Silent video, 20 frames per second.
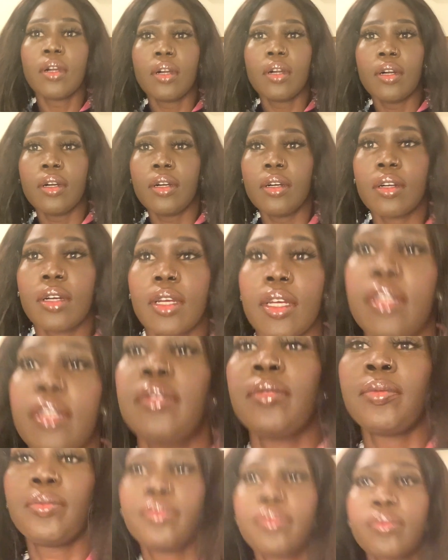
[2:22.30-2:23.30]
Okay,
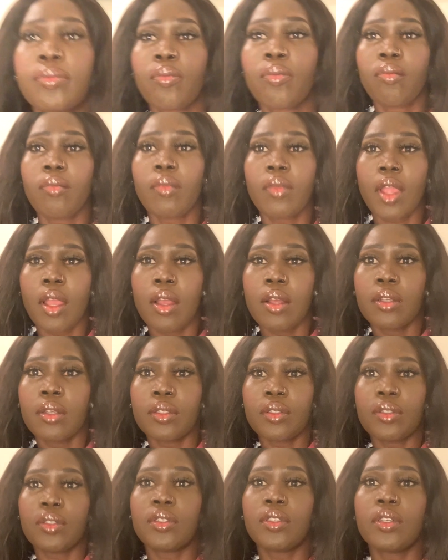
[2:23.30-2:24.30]

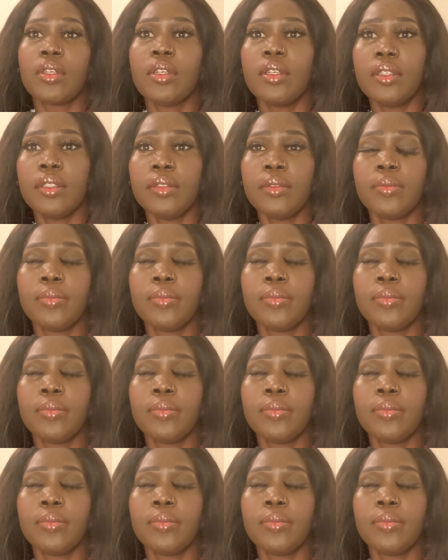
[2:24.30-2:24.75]
so